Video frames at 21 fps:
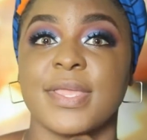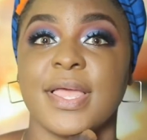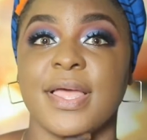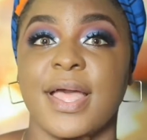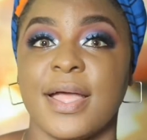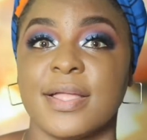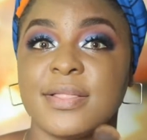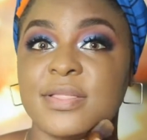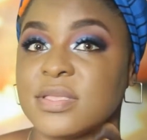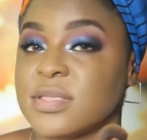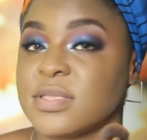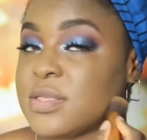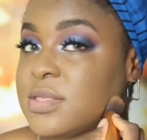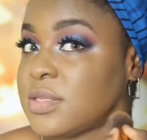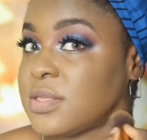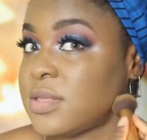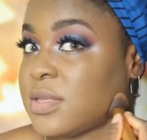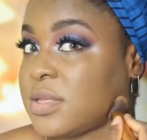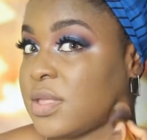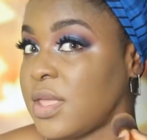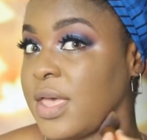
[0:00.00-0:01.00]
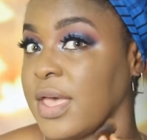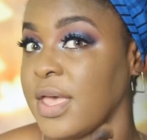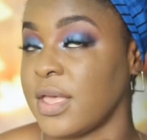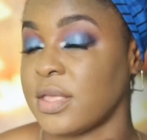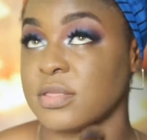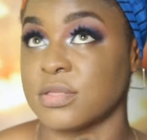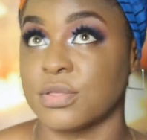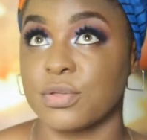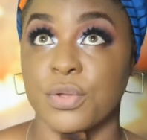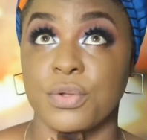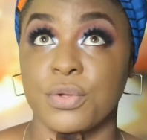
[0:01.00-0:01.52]
And this is it,
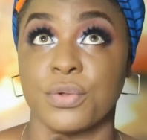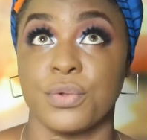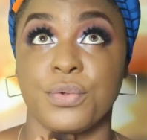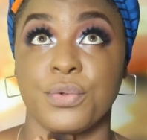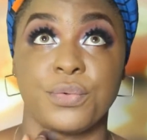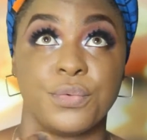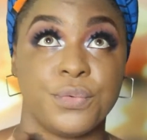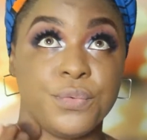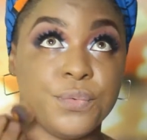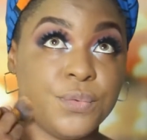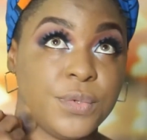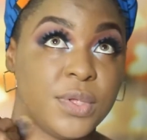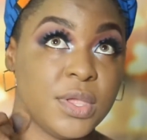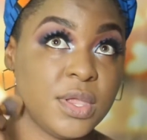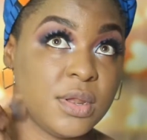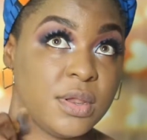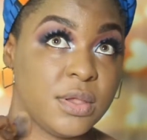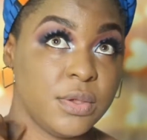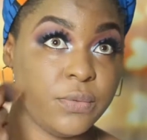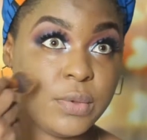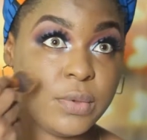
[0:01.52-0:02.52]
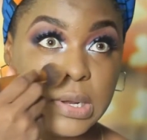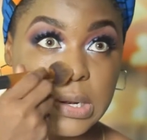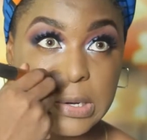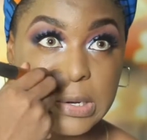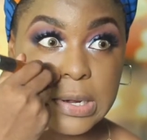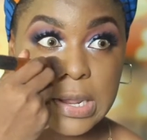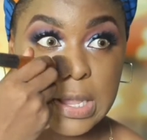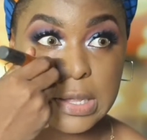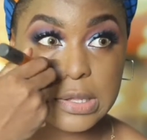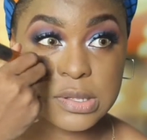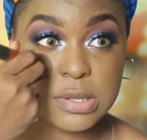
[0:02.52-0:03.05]
guys. Really
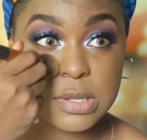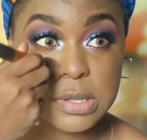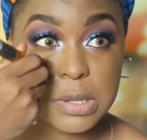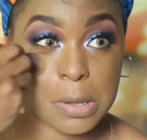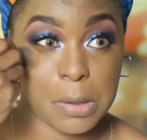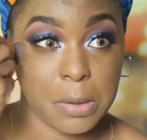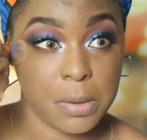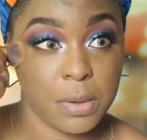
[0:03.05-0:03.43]
nice.